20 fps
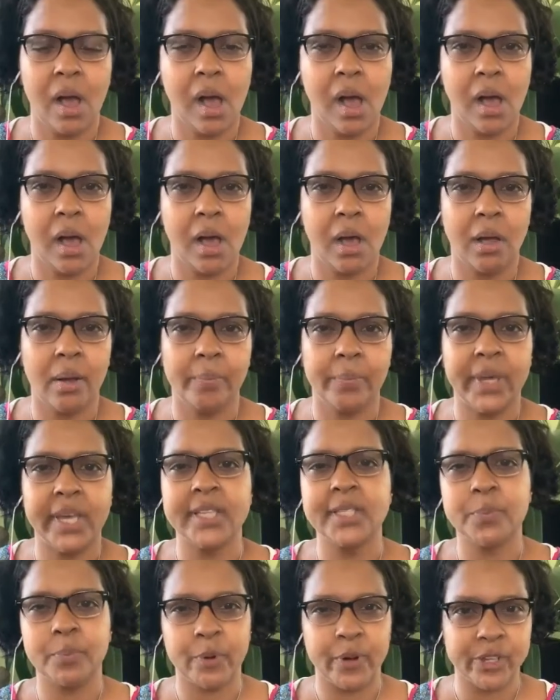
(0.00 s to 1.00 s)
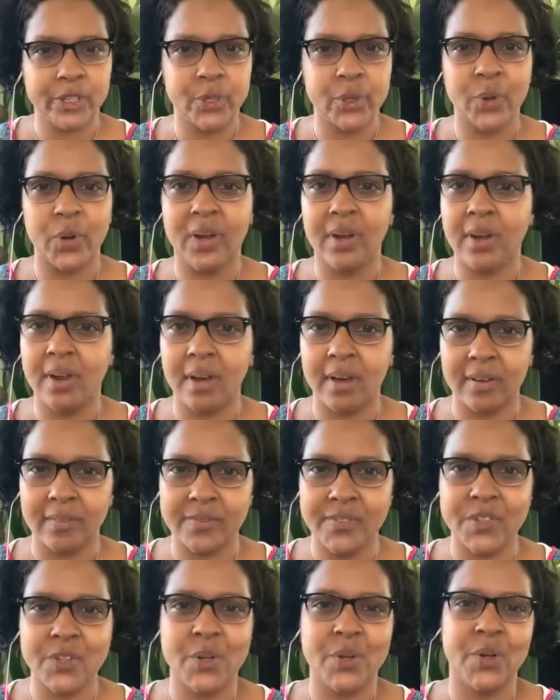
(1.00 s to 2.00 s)
um, express your
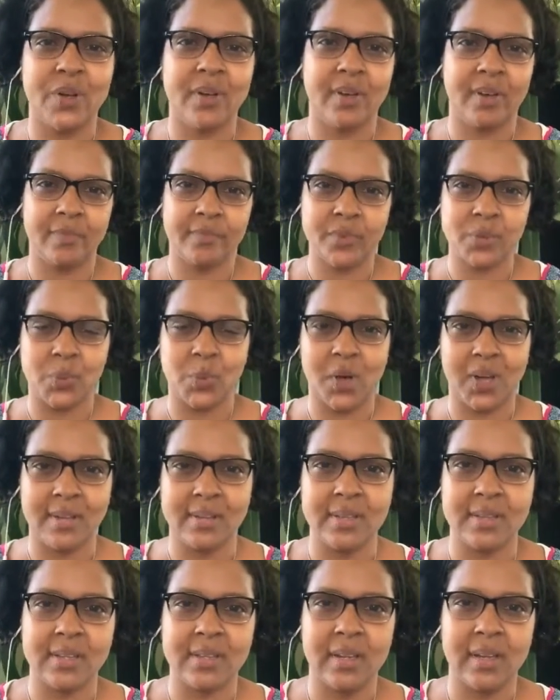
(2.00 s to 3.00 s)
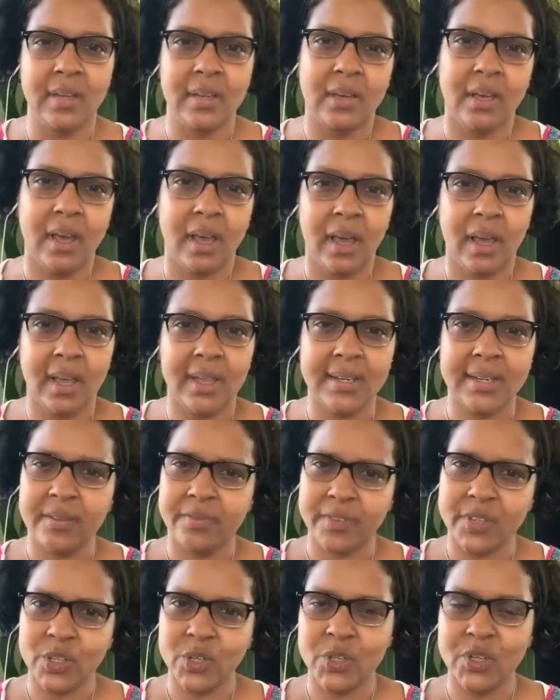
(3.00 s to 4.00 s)
love to your loved ones, and
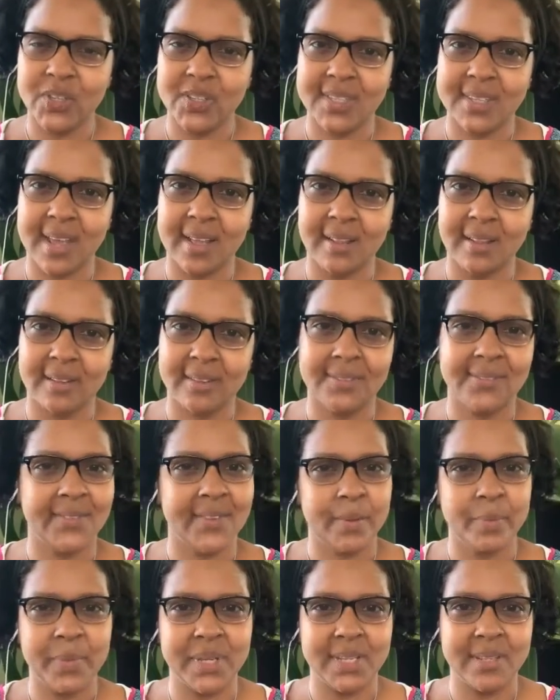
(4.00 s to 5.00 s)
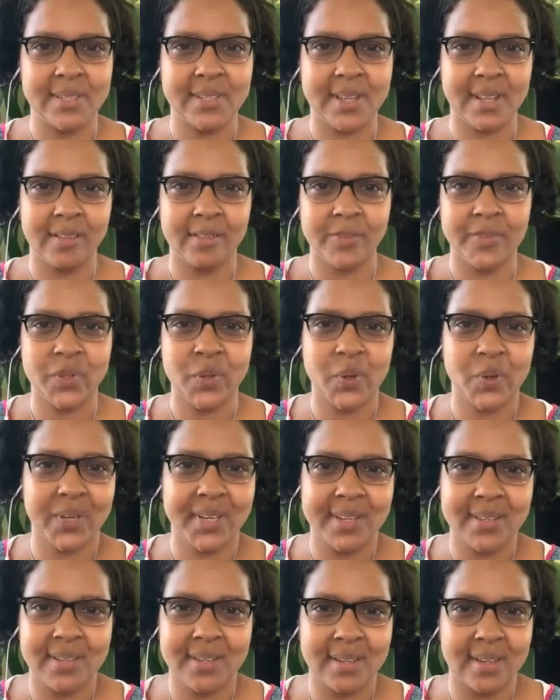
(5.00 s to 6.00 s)
even to yourself. I mean, self
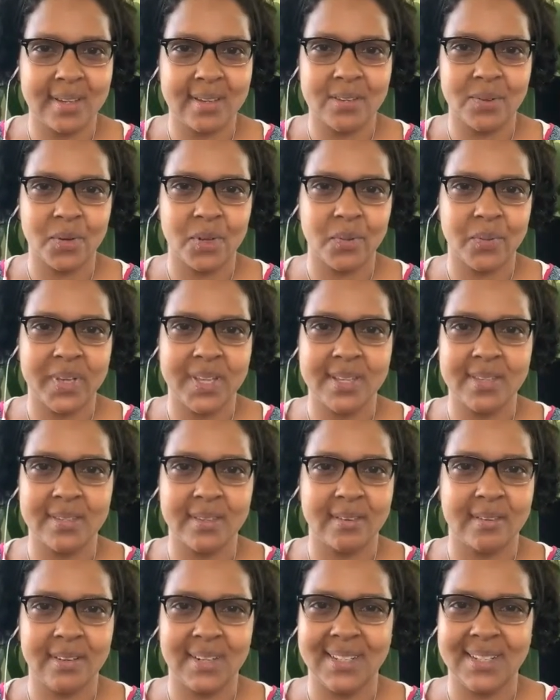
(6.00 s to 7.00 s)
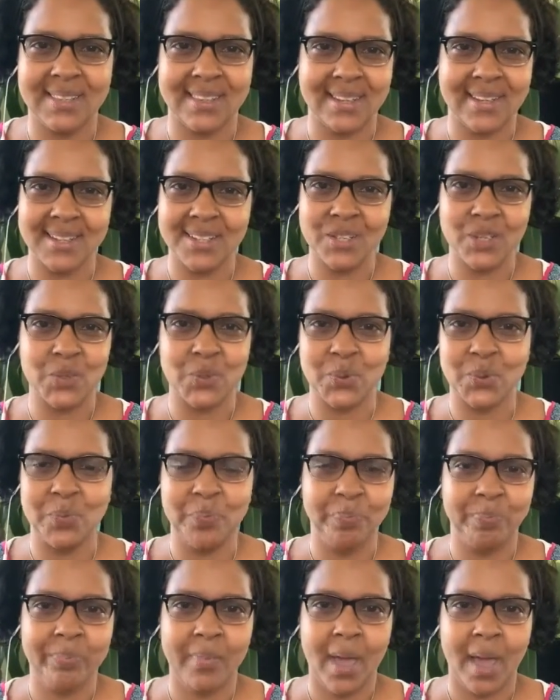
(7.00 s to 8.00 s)
talk is, is always a great thing to do,
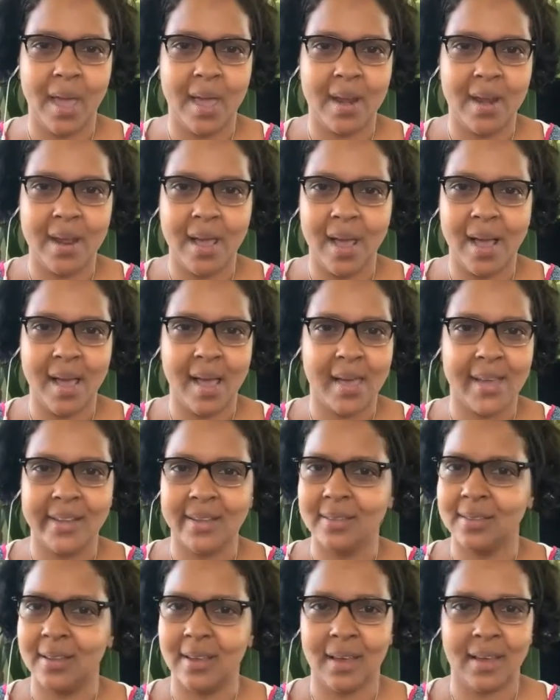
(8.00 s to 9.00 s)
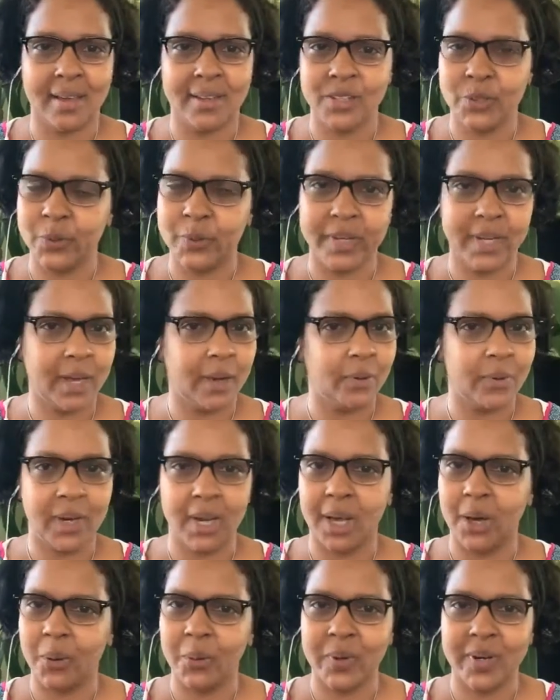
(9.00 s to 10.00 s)
and I, I do it out
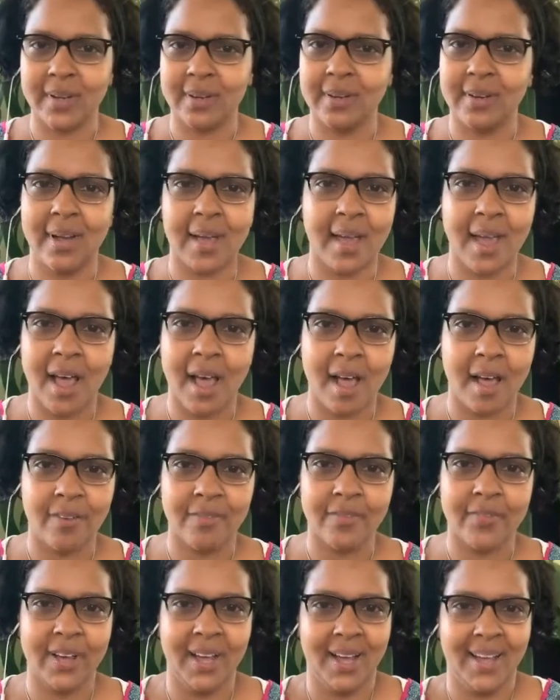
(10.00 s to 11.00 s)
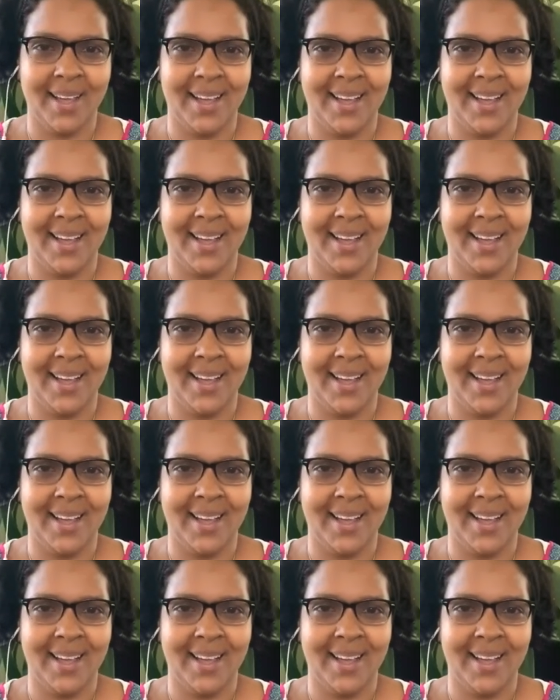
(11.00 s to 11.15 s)
loud, and I have,